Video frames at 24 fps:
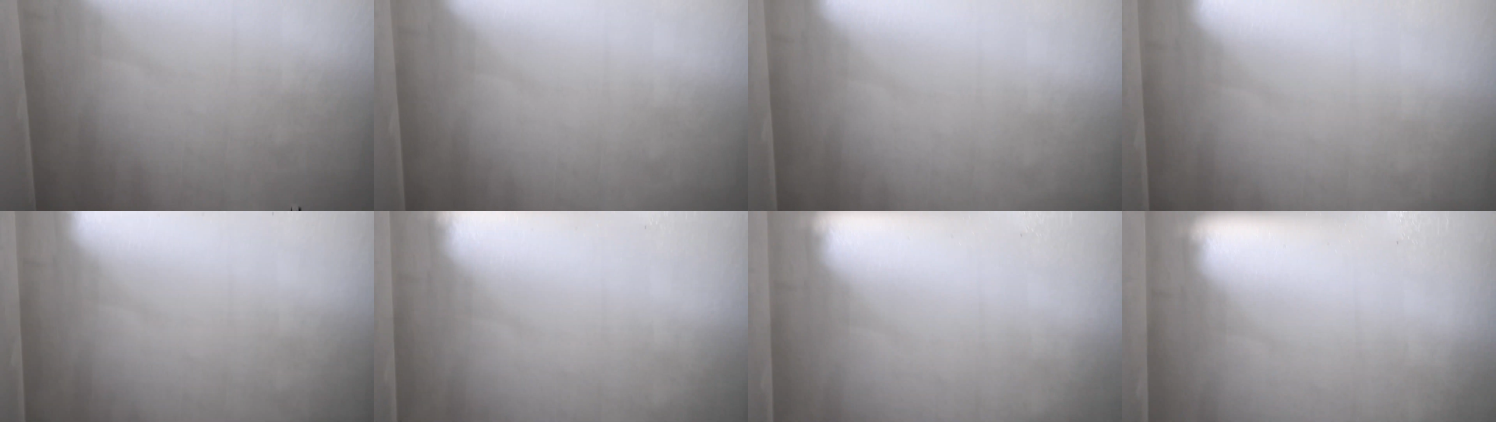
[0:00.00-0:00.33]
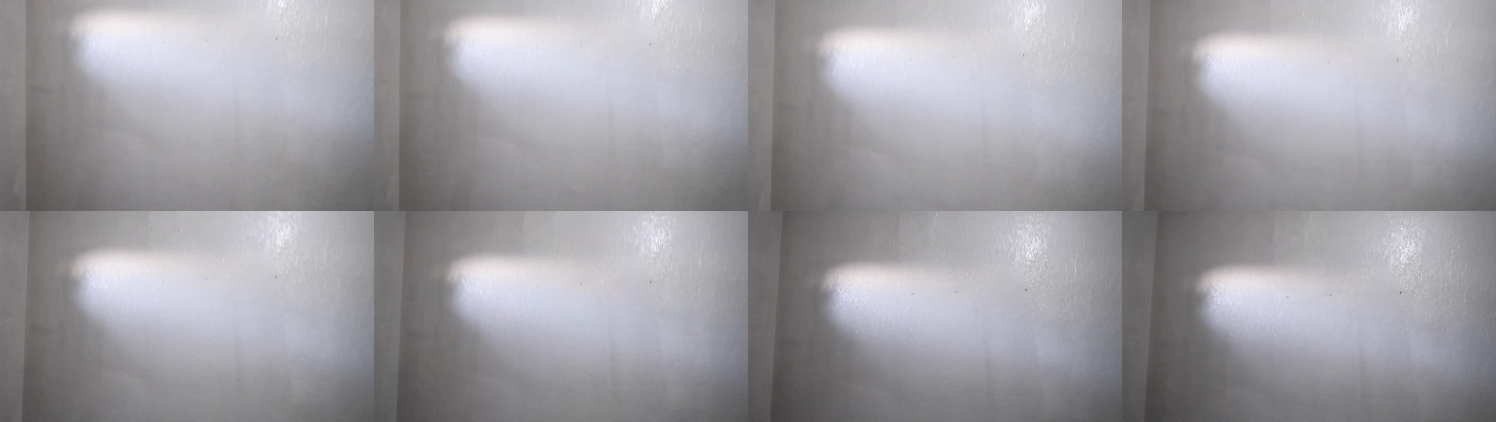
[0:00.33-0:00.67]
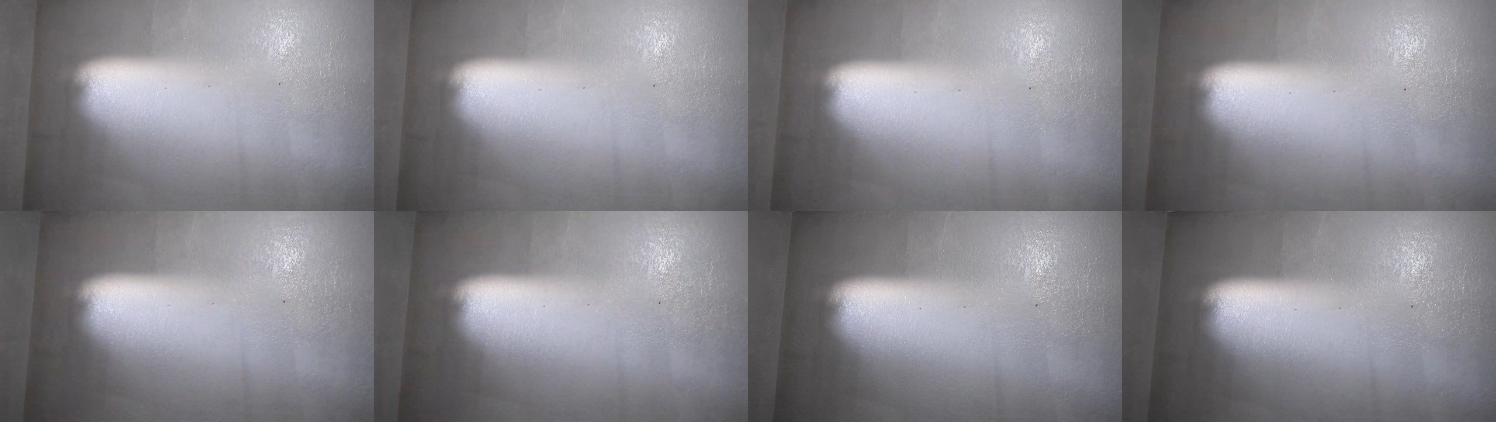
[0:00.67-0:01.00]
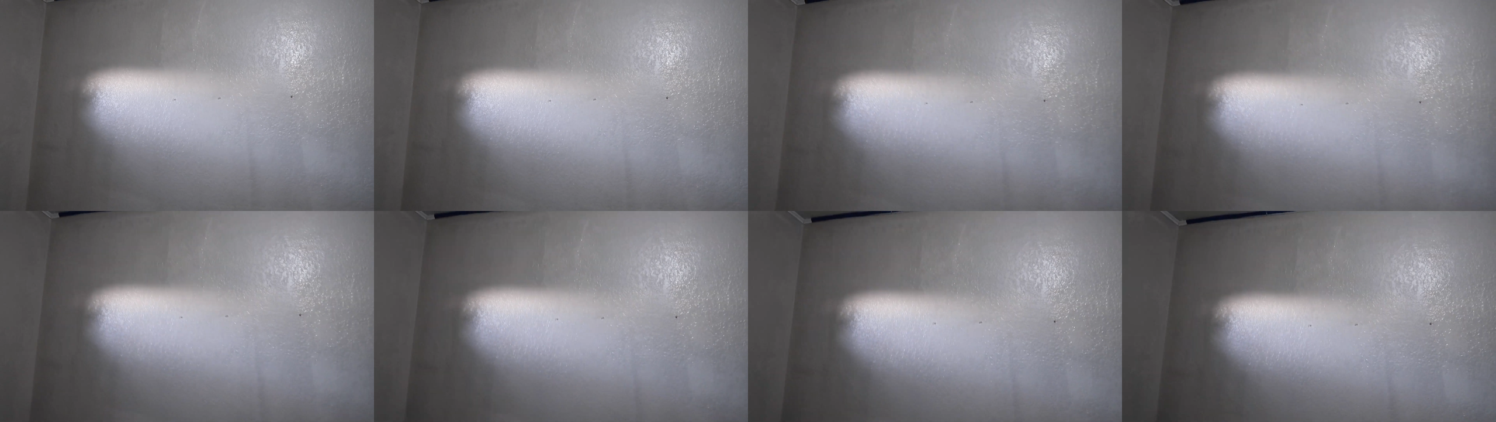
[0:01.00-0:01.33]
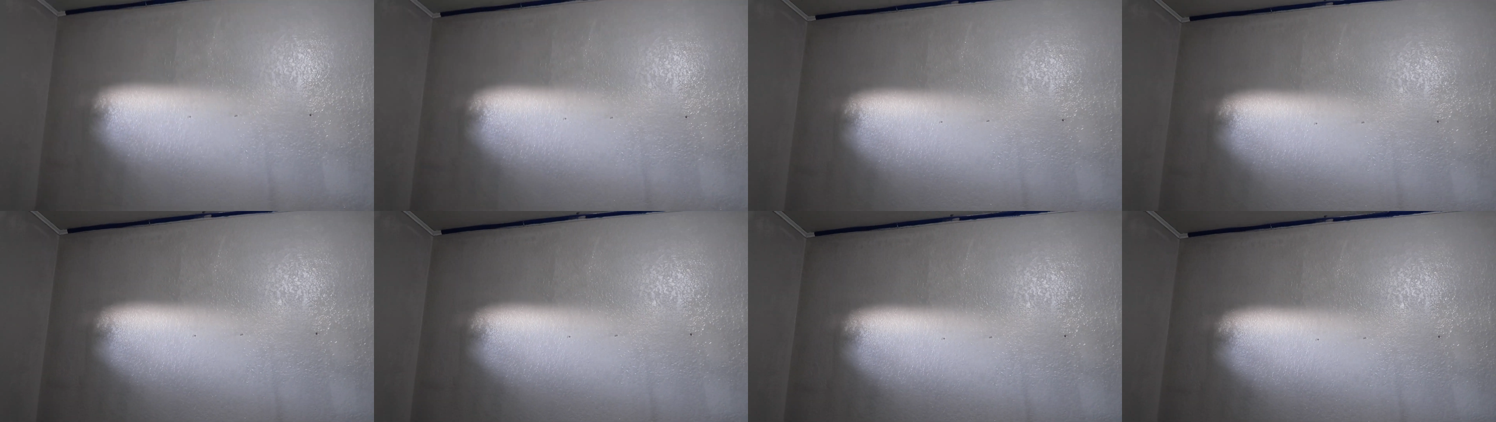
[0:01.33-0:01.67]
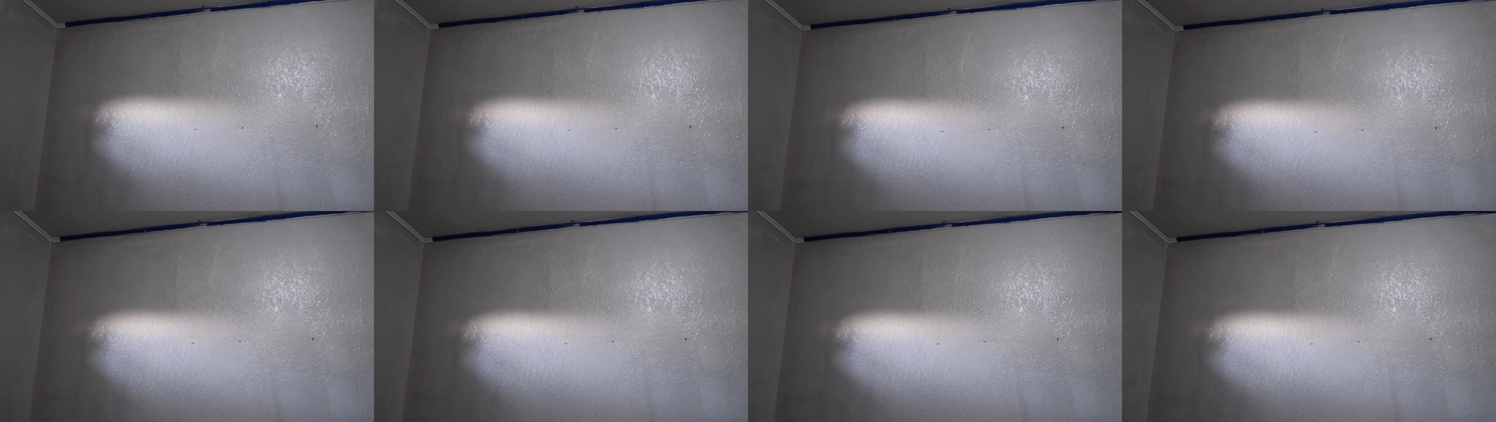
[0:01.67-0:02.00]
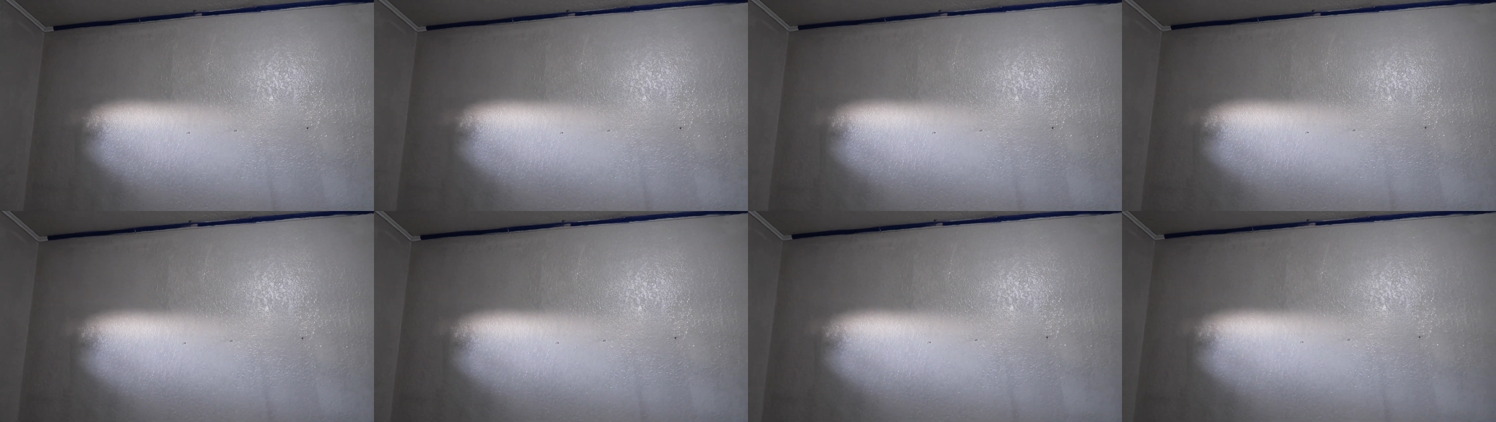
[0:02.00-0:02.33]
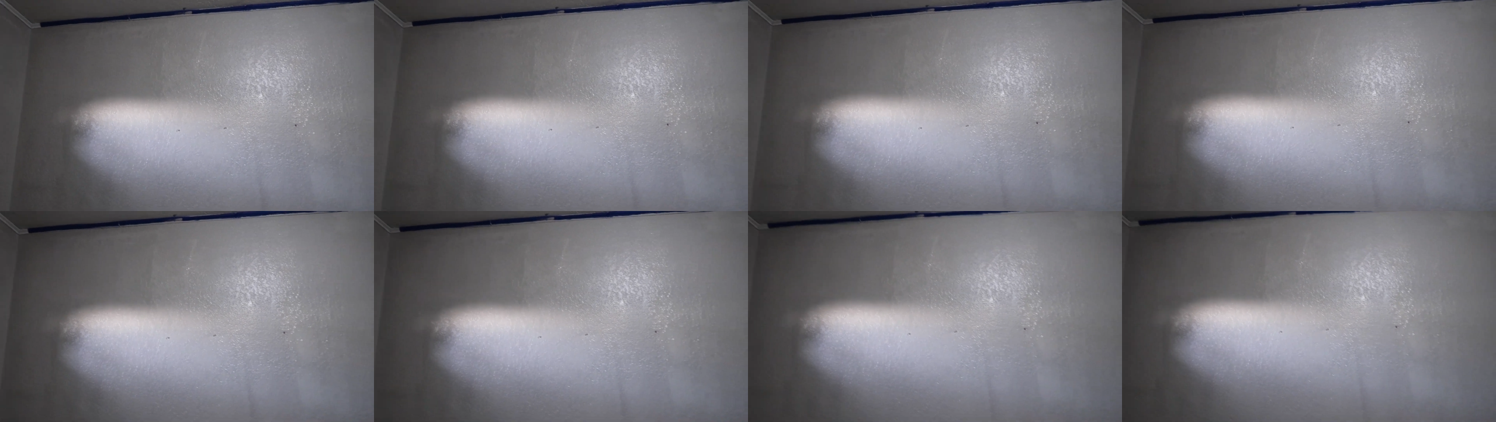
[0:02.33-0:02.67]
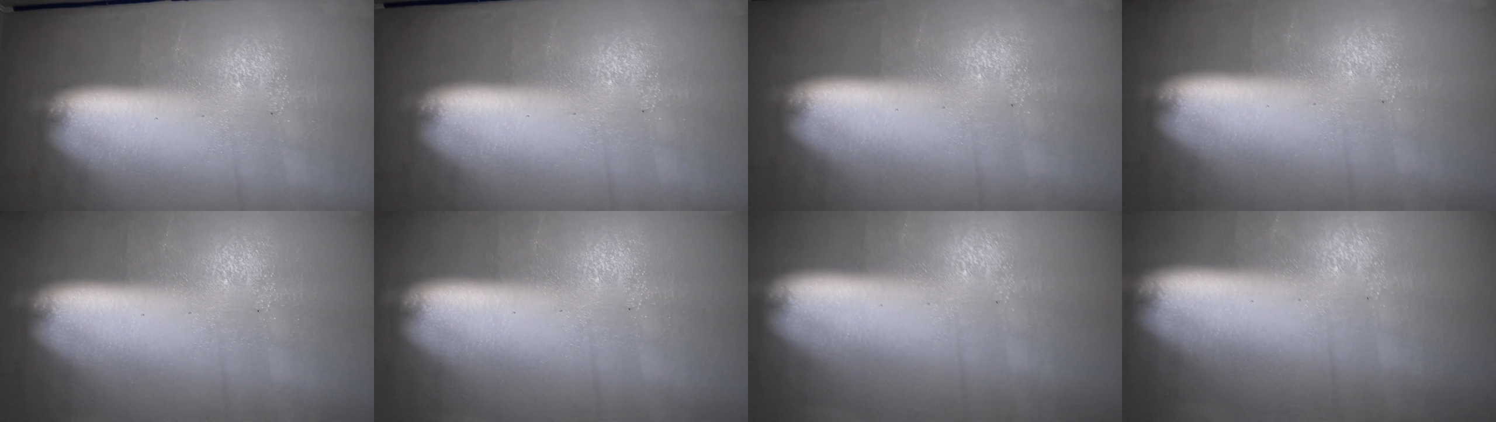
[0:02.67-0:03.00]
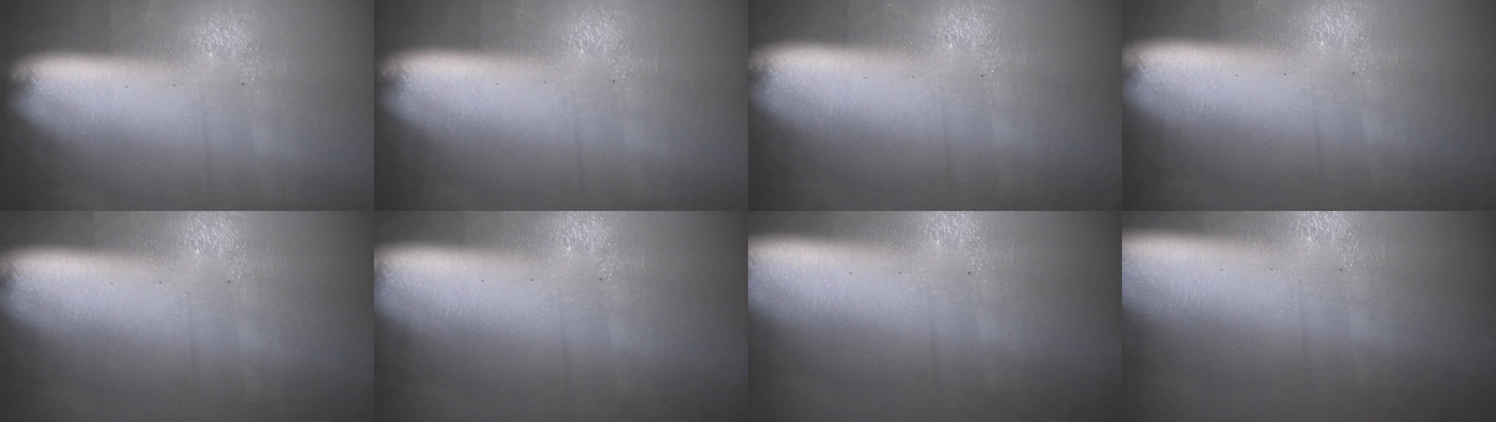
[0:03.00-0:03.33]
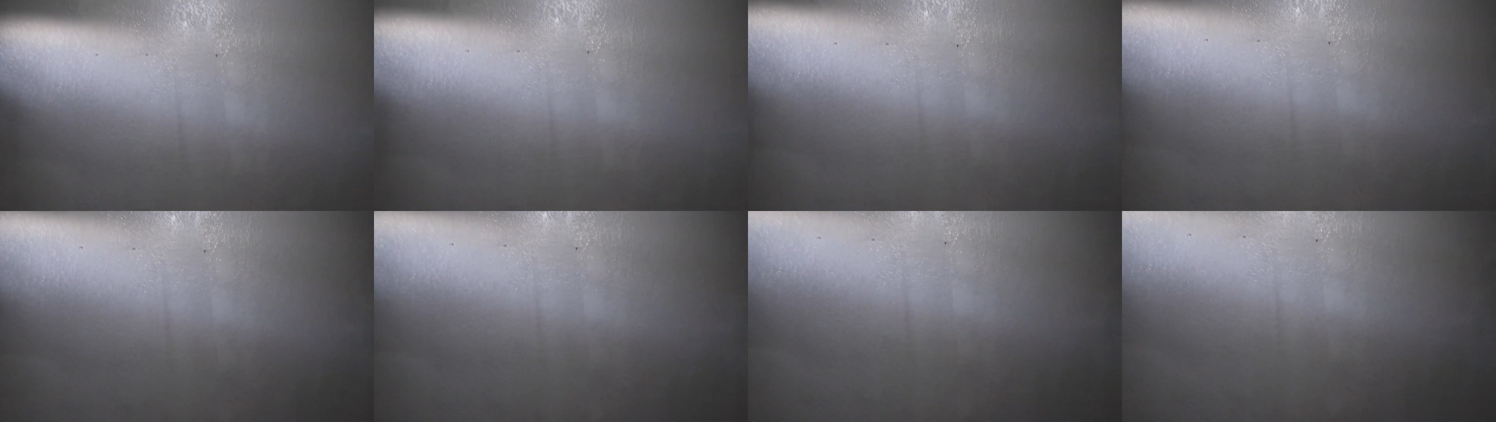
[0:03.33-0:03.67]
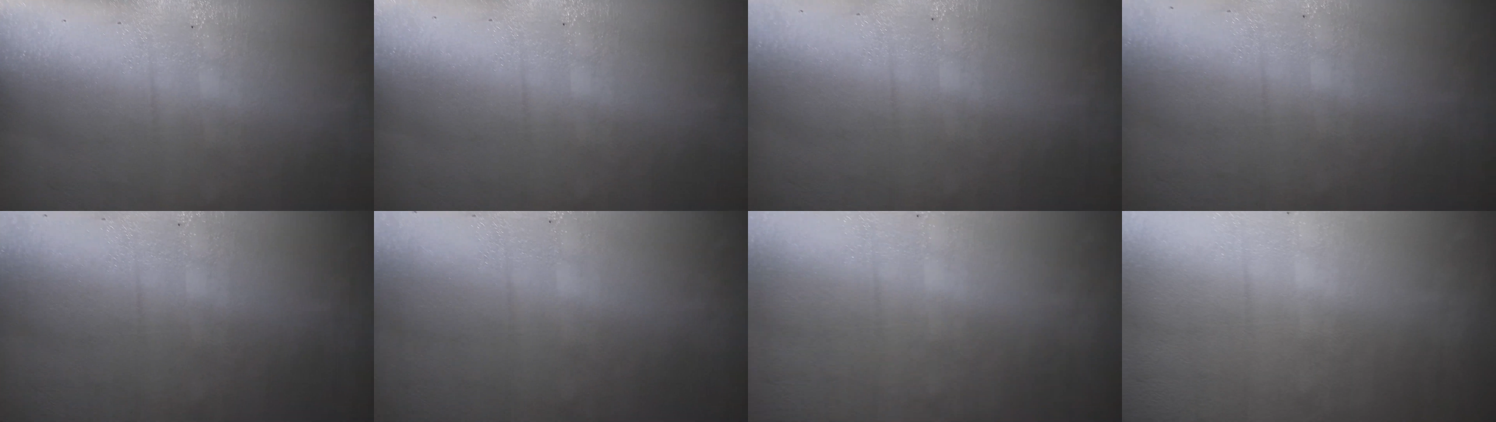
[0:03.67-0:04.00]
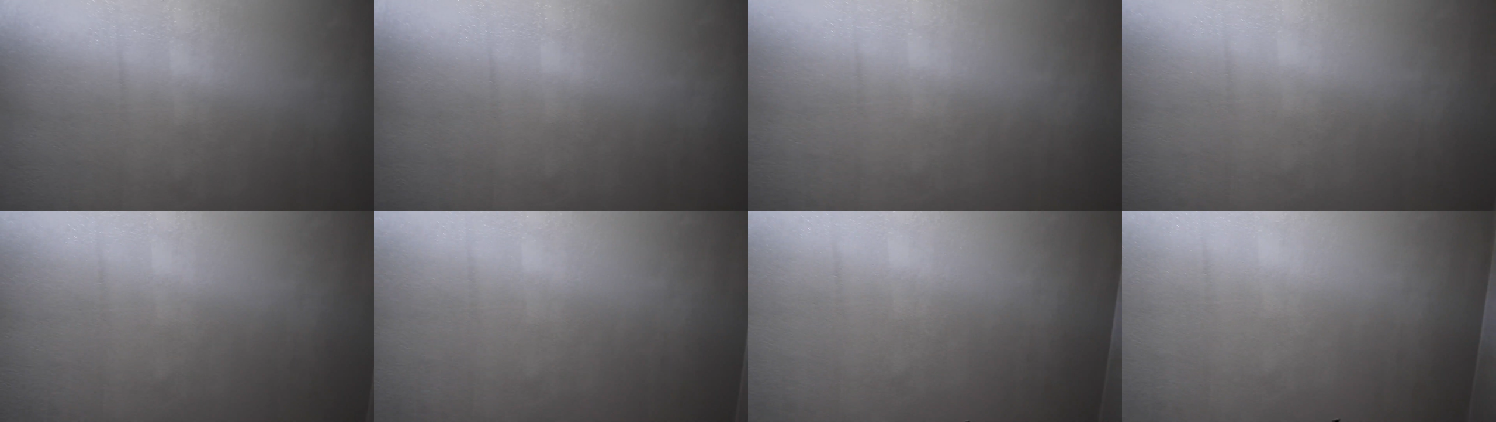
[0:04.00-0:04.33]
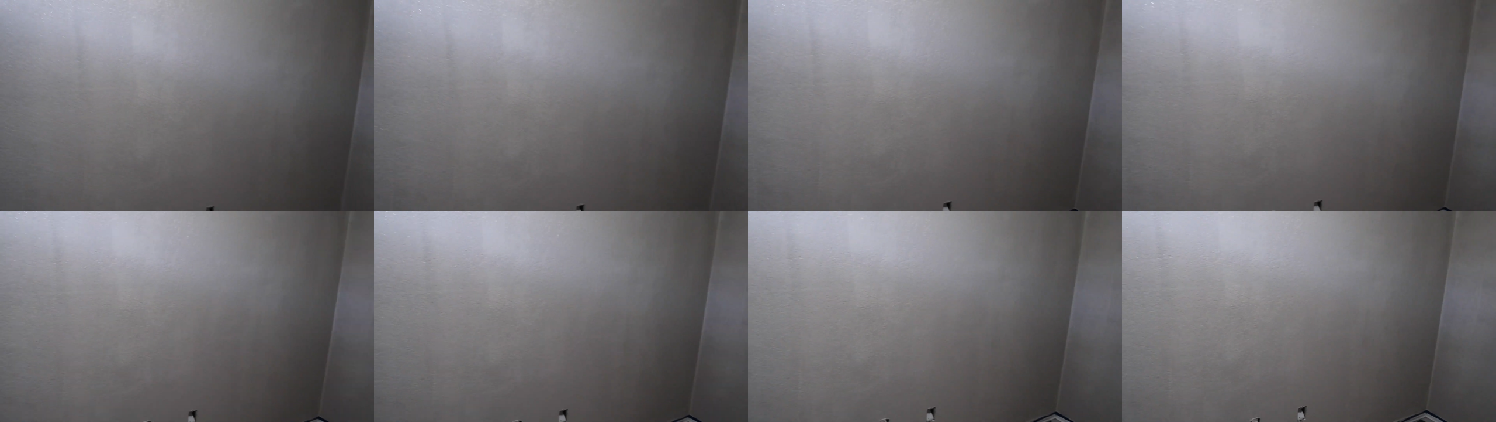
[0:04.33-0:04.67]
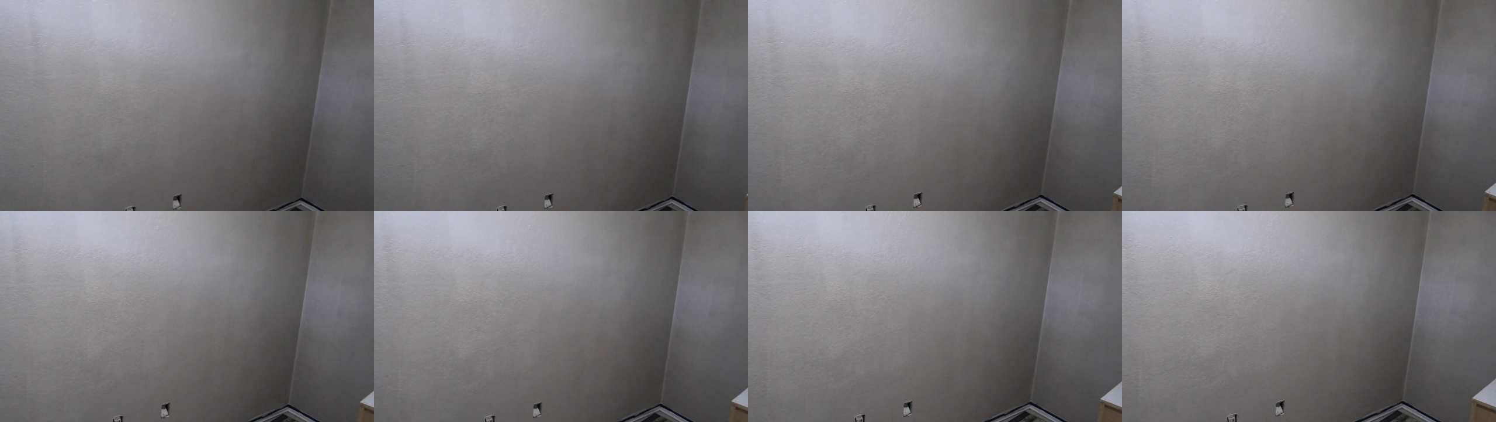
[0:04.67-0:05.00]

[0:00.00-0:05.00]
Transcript: No face is visible, so there are no lips to read.